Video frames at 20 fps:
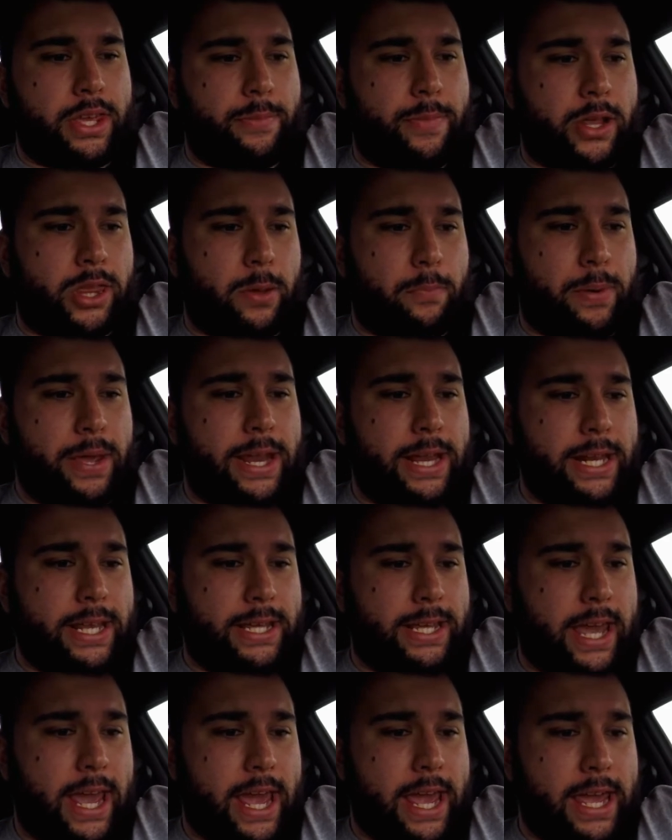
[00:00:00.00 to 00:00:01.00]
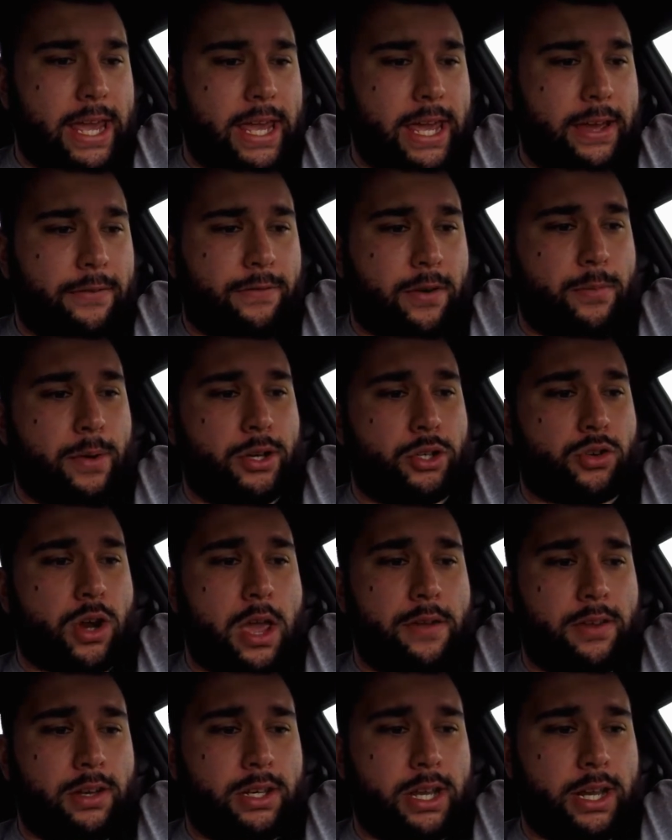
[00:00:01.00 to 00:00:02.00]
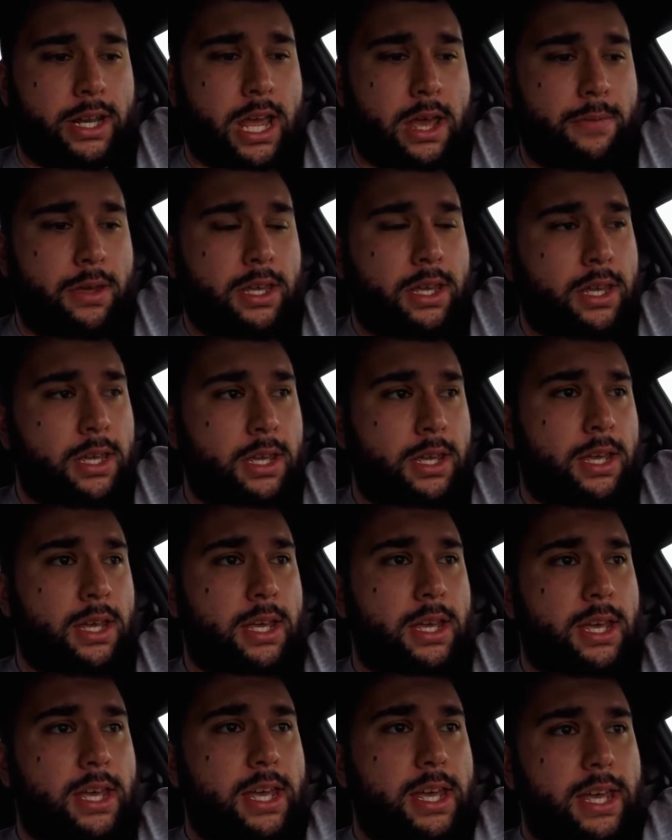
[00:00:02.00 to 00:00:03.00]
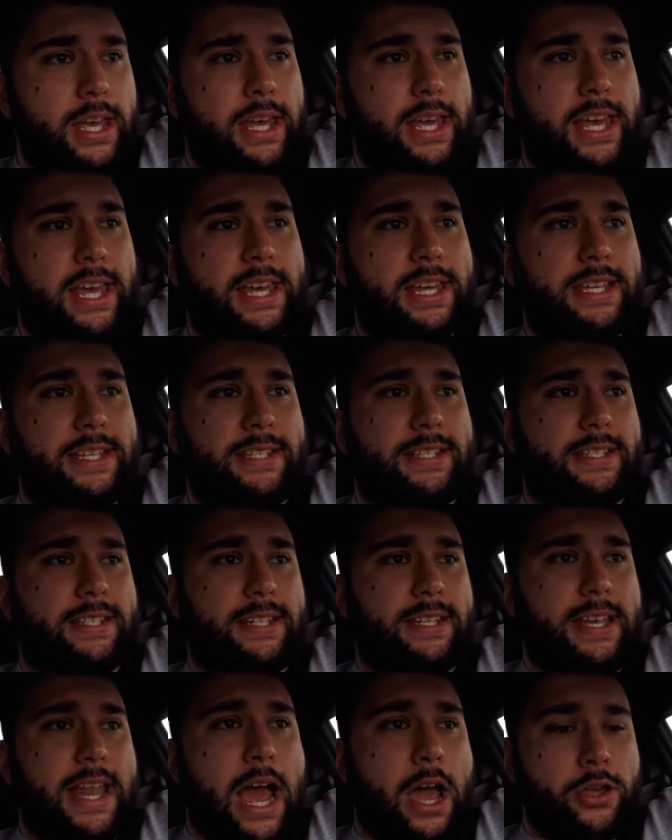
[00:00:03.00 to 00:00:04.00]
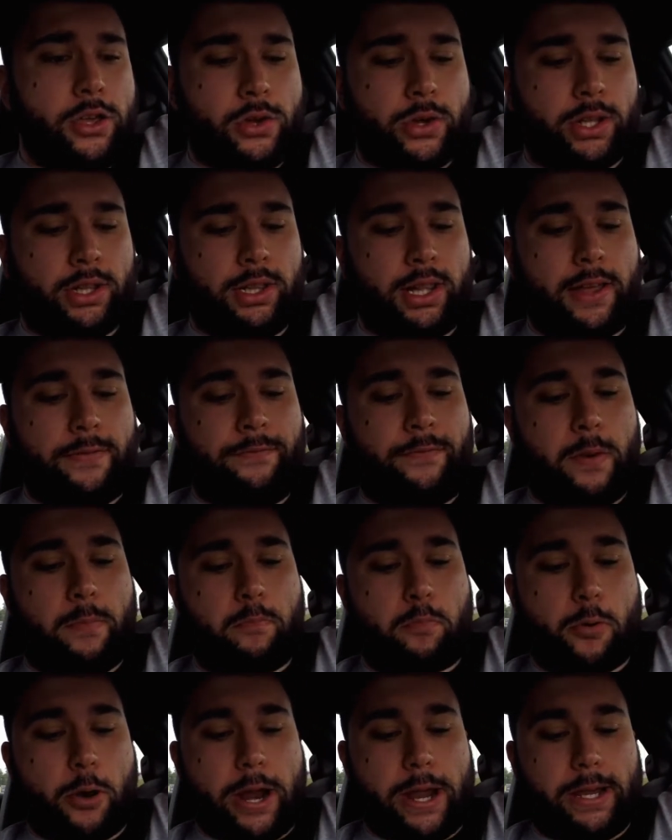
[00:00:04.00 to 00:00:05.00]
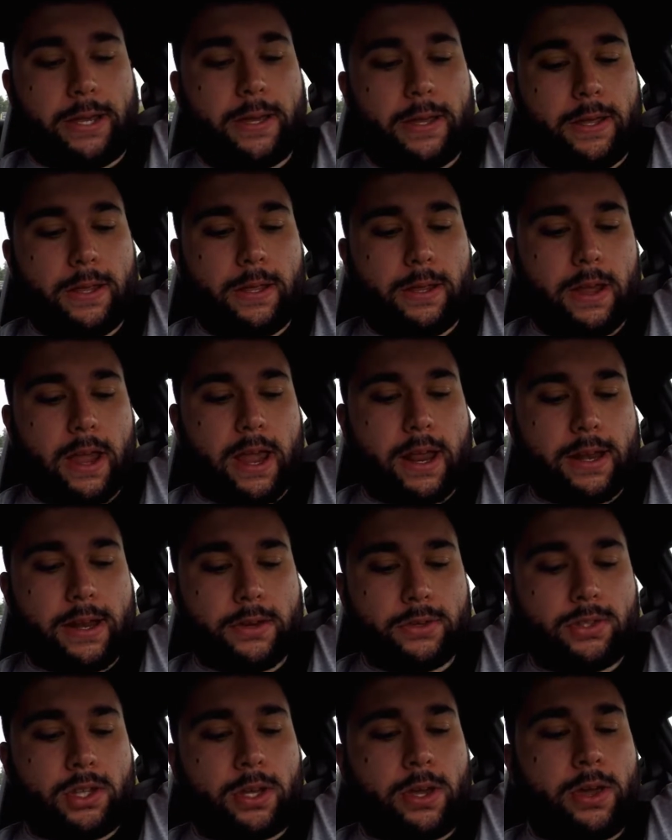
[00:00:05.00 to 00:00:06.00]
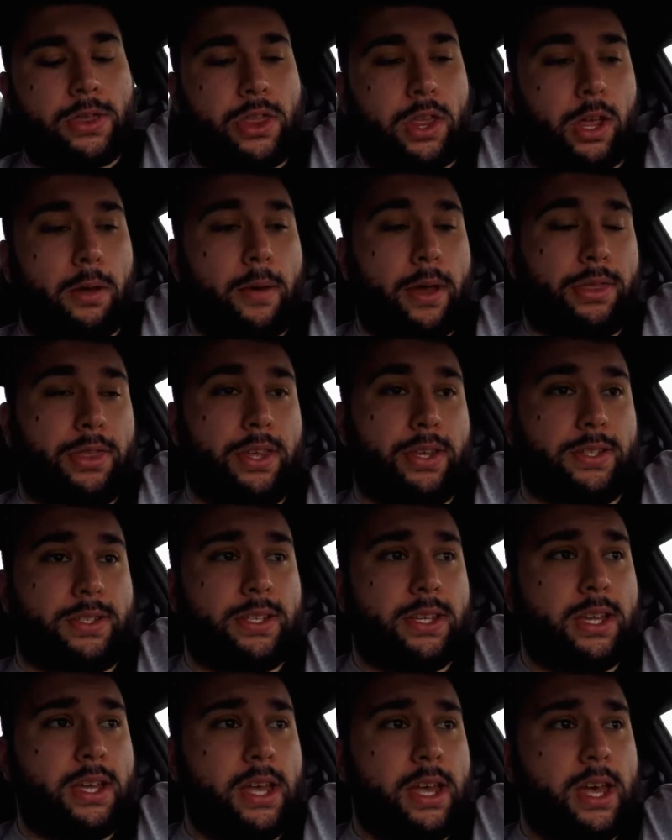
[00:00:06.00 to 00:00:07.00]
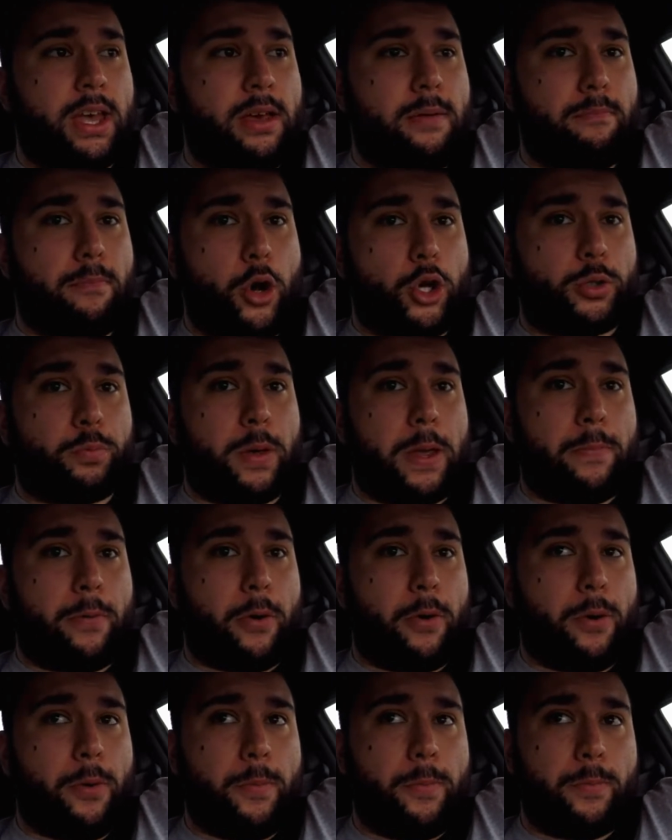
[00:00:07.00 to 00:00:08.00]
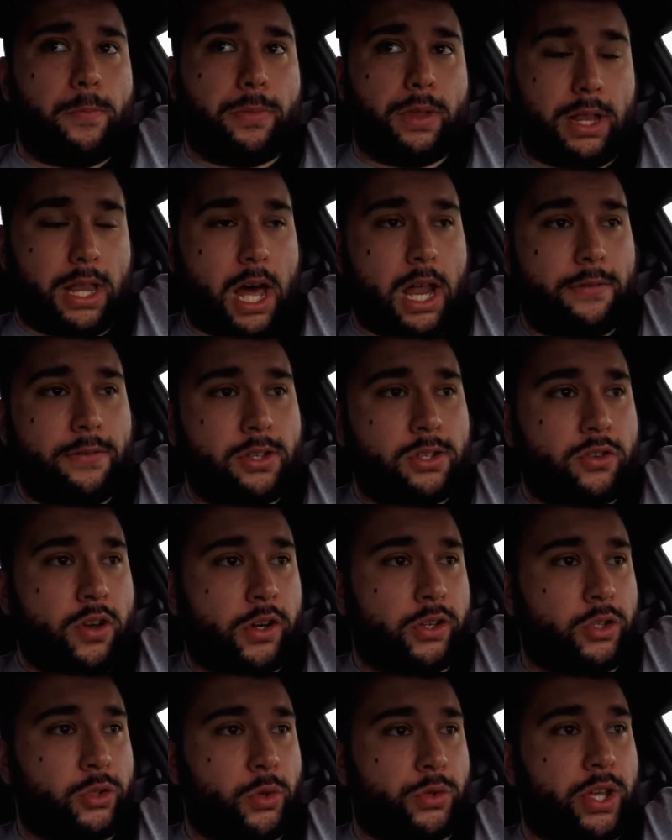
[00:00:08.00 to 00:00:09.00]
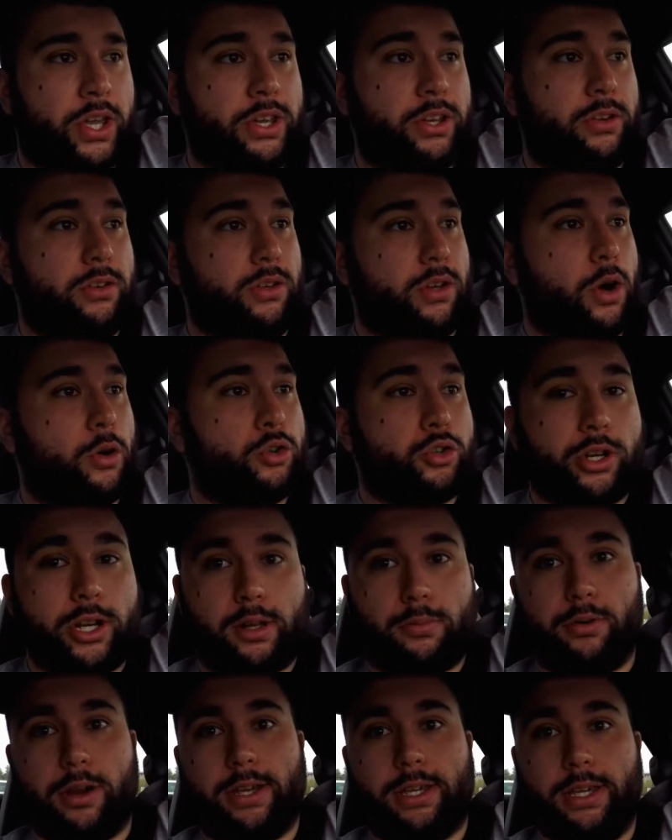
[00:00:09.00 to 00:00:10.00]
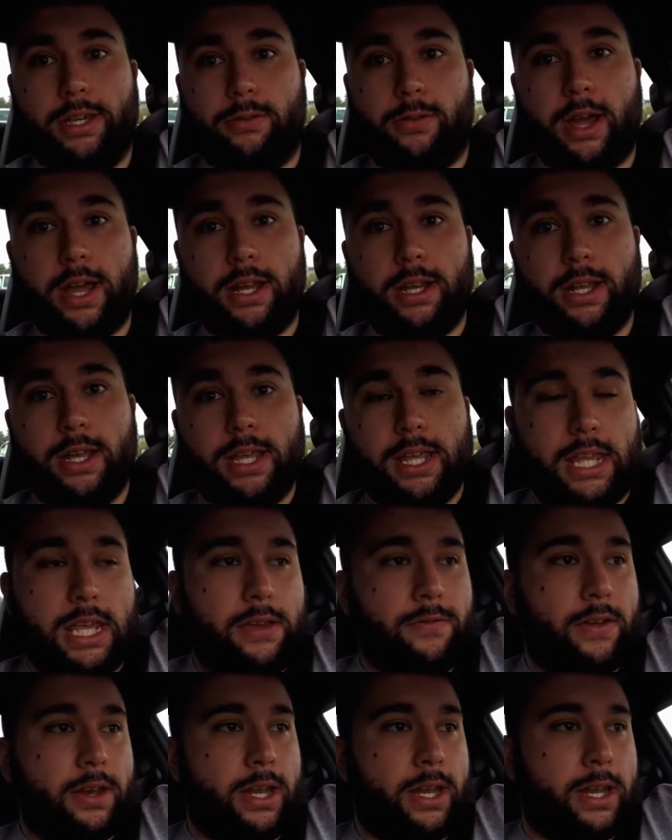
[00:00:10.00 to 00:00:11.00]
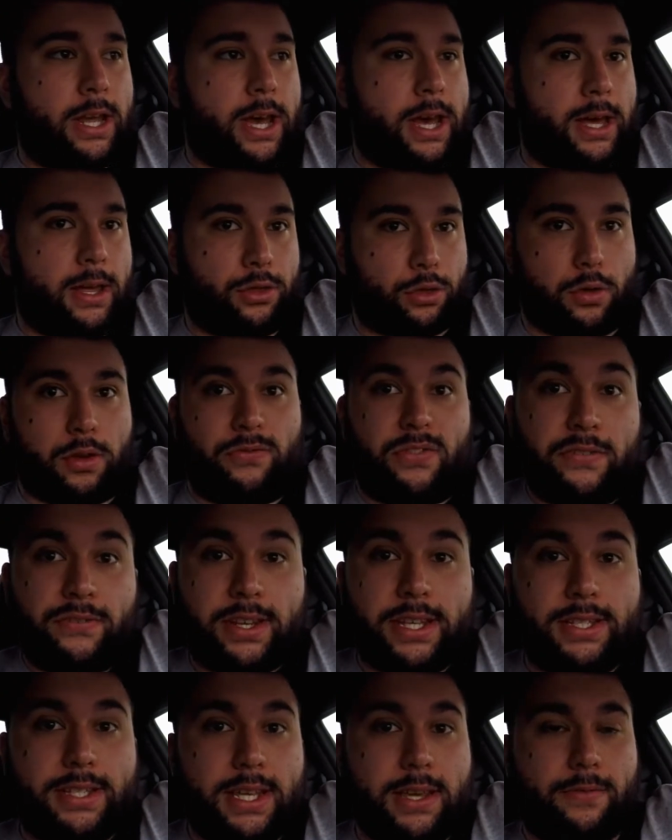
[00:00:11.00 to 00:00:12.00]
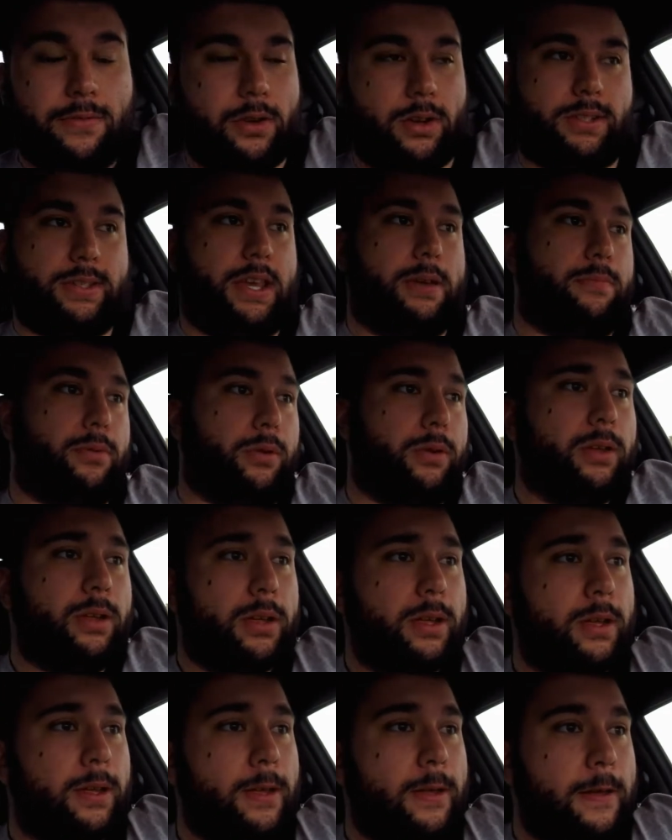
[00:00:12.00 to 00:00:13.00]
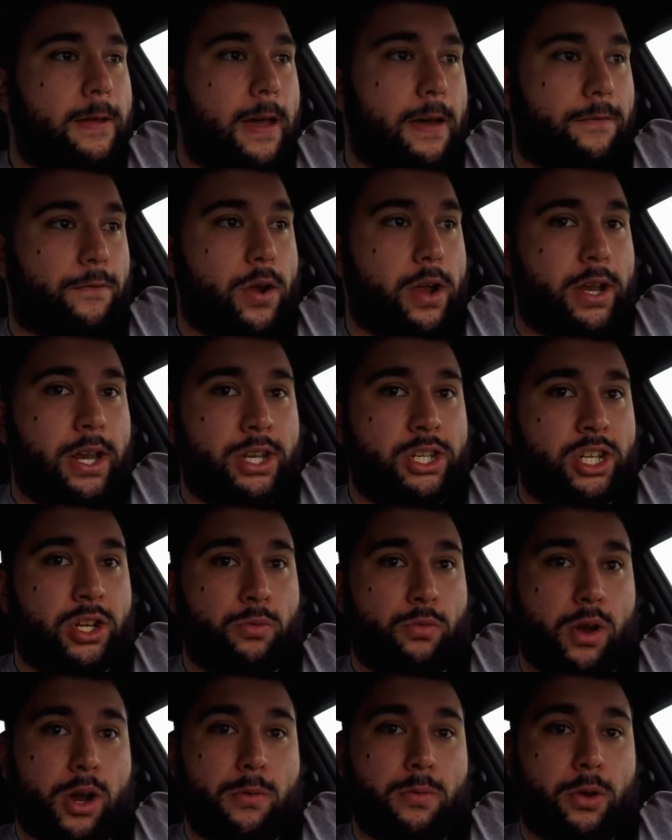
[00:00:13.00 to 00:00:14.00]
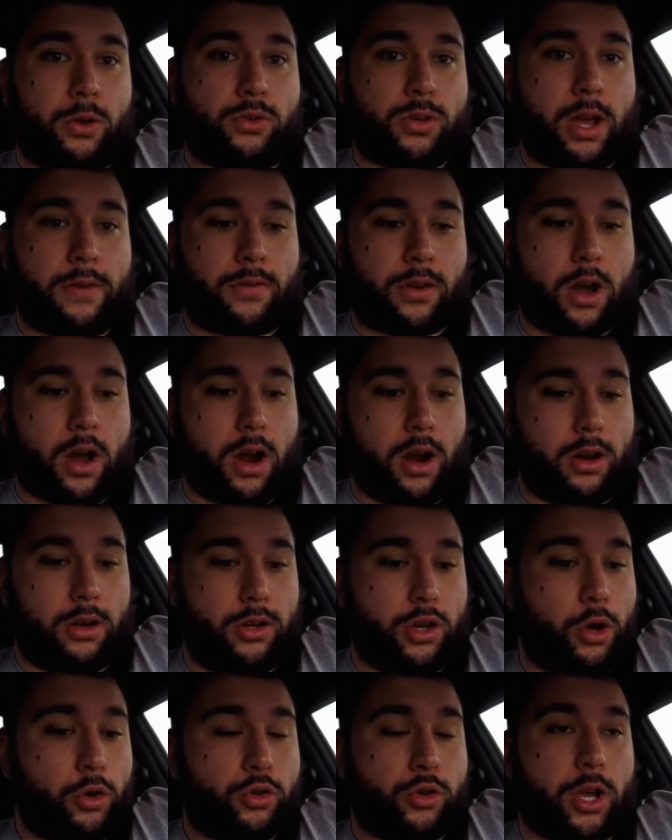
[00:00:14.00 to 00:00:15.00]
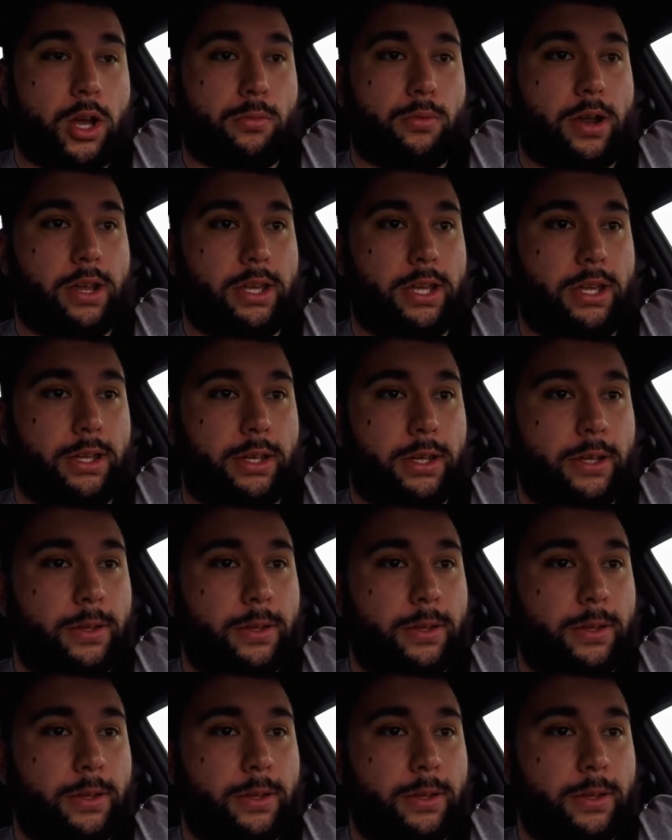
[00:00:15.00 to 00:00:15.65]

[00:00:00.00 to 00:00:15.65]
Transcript: about the PDK from a driving dynamic is now you can left foot brake. And here's the good thing about this. Most people, a lot of instructors will tell you no trail braking, right? Even in a 350Z, for example, a front engine rear wheel drive car, no trail braking.